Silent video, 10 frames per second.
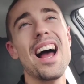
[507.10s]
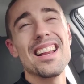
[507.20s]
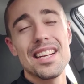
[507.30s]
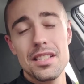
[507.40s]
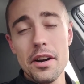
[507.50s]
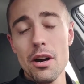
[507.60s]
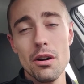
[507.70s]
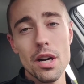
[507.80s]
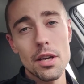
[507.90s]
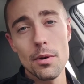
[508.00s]
i like to
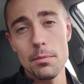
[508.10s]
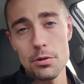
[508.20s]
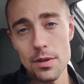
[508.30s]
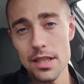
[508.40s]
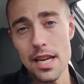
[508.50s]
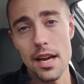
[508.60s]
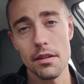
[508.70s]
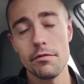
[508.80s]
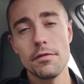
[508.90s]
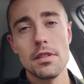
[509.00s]
go anywhere between 10
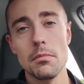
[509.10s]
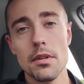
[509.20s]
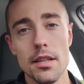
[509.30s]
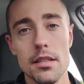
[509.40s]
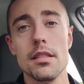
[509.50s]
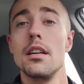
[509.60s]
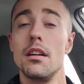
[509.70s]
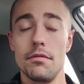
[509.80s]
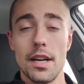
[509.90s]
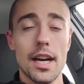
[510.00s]
and 15 minutes
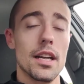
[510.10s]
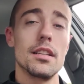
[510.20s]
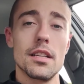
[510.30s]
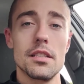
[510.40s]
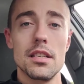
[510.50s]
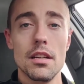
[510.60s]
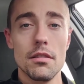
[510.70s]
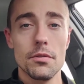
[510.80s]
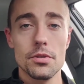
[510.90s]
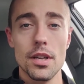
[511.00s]
of high intensity
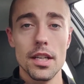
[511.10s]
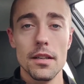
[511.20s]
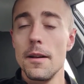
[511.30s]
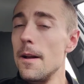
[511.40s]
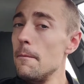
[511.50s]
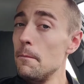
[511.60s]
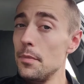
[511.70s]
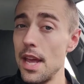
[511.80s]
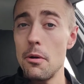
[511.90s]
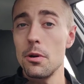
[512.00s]
interval training
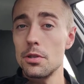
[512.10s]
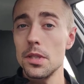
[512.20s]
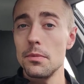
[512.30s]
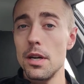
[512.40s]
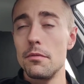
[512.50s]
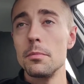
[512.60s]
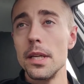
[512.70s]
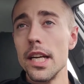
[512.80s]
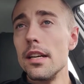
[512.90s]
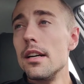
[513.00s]
that works really well for
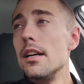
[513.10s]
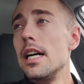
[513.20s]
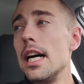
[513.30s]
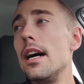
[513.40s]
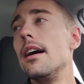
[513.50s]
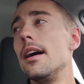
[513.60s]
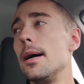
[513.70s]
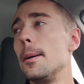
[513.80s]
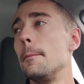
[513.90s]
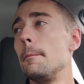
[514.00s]
me
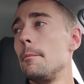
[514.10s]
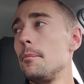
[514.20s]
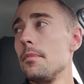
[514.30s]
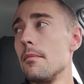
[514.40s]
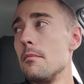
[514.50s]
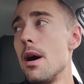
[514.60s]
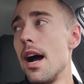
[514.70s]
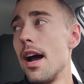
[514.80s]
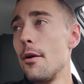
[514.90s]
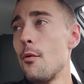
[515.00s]
um,
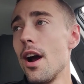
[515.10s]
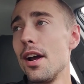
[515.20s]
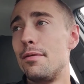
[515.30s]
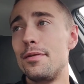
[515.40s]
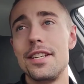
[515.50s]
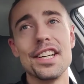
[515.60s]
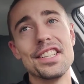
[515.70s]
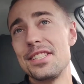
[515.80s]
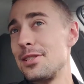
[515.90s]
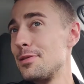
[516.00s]
my wife
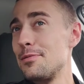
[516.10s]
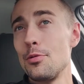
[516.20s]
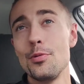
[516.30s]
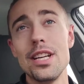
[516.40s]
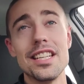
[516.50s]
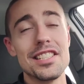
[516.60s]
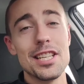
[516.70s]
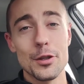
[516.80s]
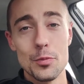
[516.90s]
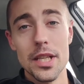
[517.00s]
does three to
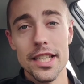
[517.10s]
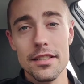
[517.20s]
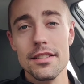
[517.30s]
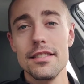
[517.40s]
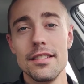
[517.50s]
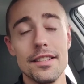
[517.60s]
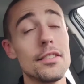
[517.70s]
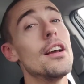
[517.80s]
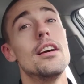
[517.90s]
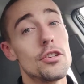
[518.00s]
six minutes
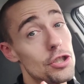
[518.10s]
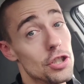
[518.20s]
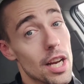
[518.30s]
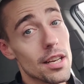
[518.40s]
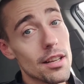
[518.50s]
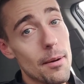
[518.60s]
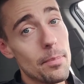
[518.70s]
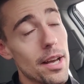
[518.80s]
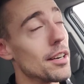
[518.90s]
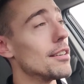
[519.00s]
and she's getting a lot
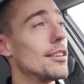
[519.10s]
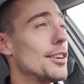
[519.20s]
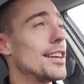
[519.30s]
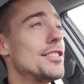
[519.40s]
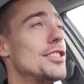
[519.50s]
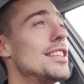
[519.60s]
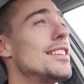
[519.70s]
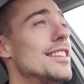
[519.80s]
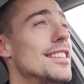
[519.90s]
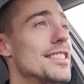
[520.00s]
better oh
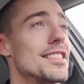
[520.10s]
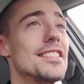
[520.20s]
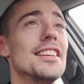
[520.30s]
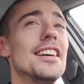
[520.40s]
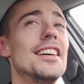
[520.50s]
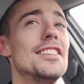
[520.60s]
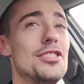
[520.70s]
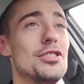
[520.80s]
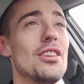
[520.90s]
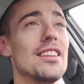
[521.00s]
she is
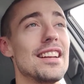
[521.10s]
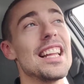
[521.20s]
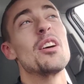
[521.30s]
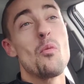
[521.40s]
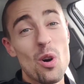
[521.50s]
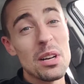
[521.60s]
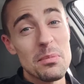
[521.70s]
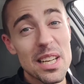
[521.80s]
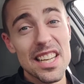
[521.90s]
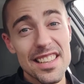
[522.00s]
she started at like
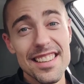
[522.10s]
one minute